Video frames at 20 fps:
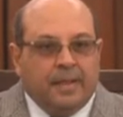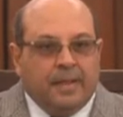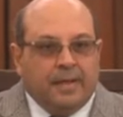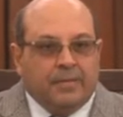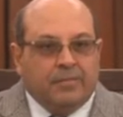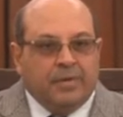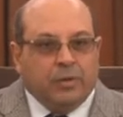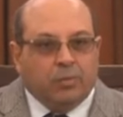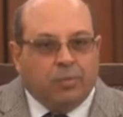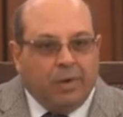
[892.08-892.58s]

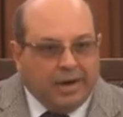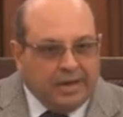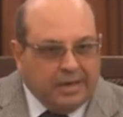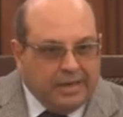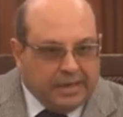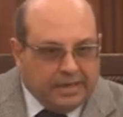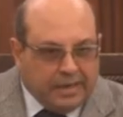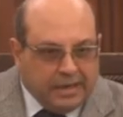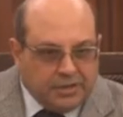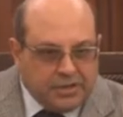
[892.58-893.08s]
with one
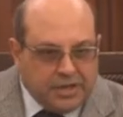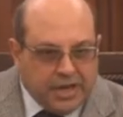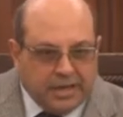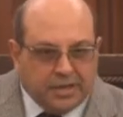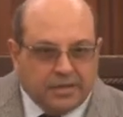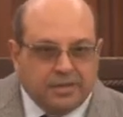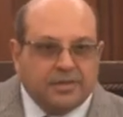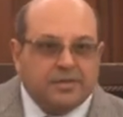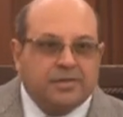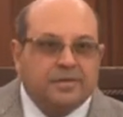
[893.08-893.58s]
little
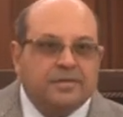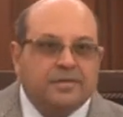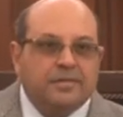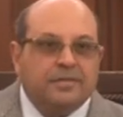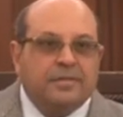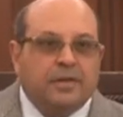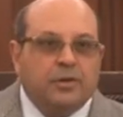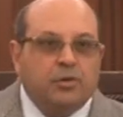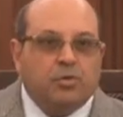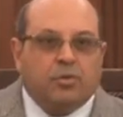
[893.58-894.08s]
change,
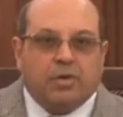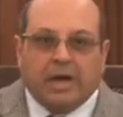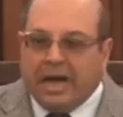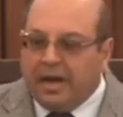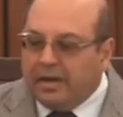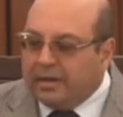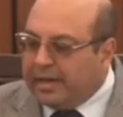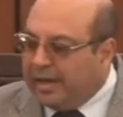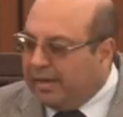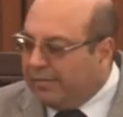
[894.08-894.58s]
that you
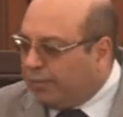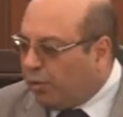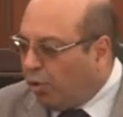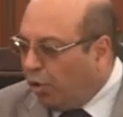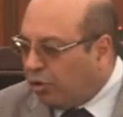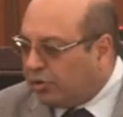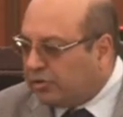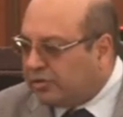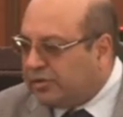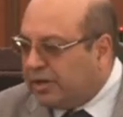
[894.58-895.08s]
can't have
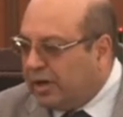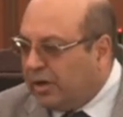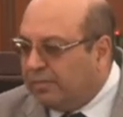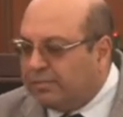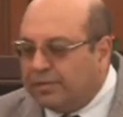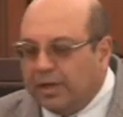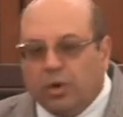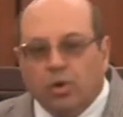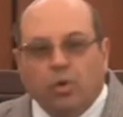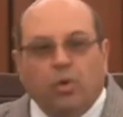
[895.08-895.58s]
courts now of
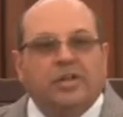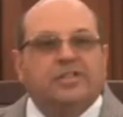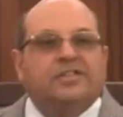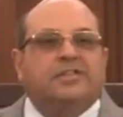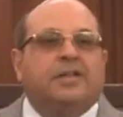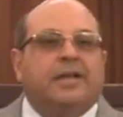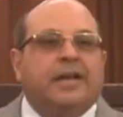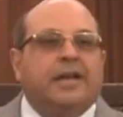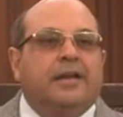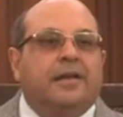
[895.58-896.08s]
the lowest
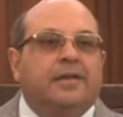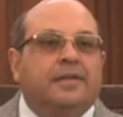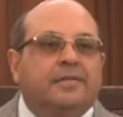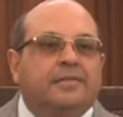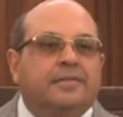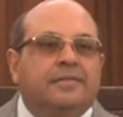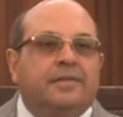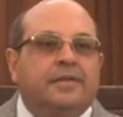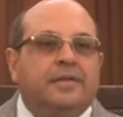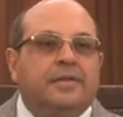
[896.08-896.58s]
grade.
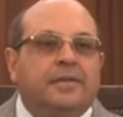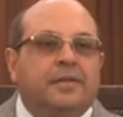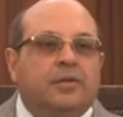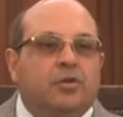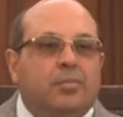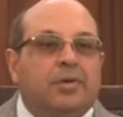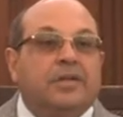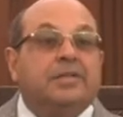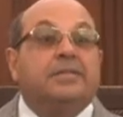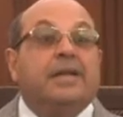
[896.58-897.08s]
you
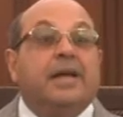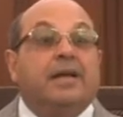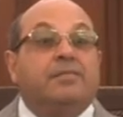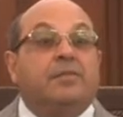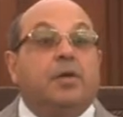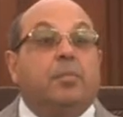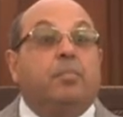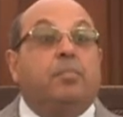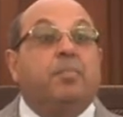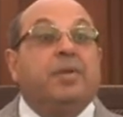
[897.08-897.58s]
must have
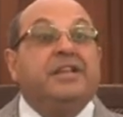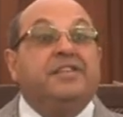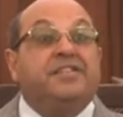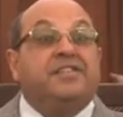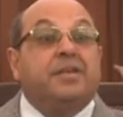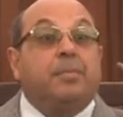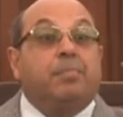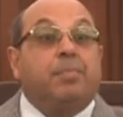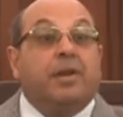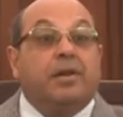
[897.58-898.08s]
the
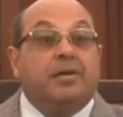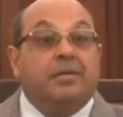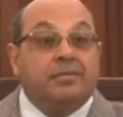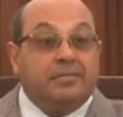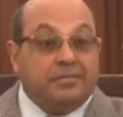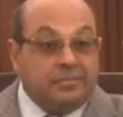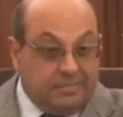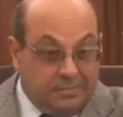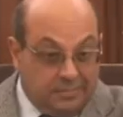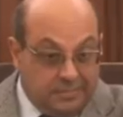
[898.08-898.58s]
principal
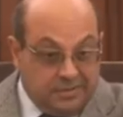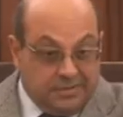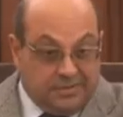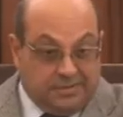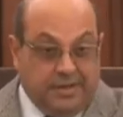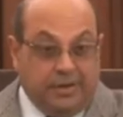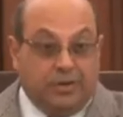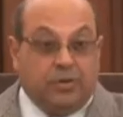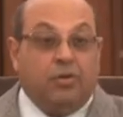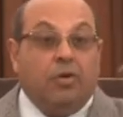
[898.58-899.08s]

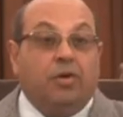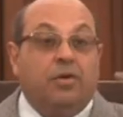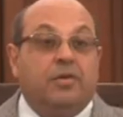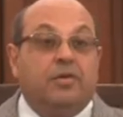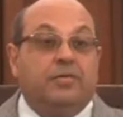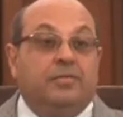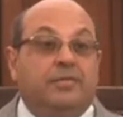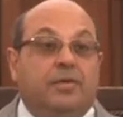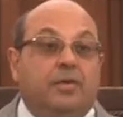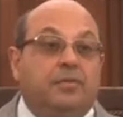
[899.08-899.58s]
district court
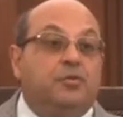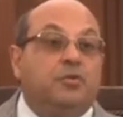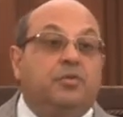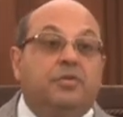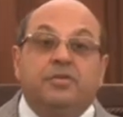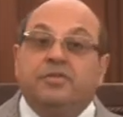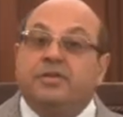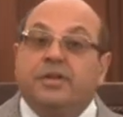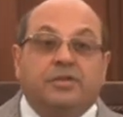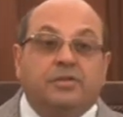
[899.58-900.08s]
of
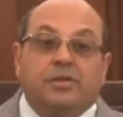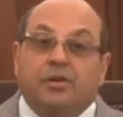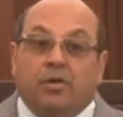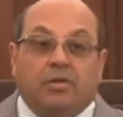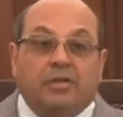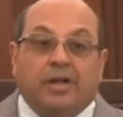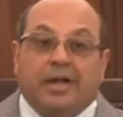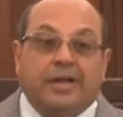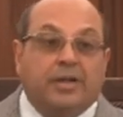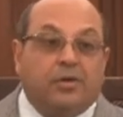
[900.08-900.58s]
jurisdiction or
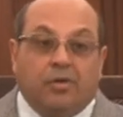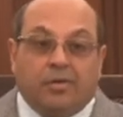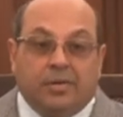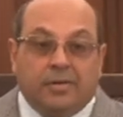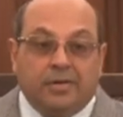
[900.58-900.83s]
the High Court,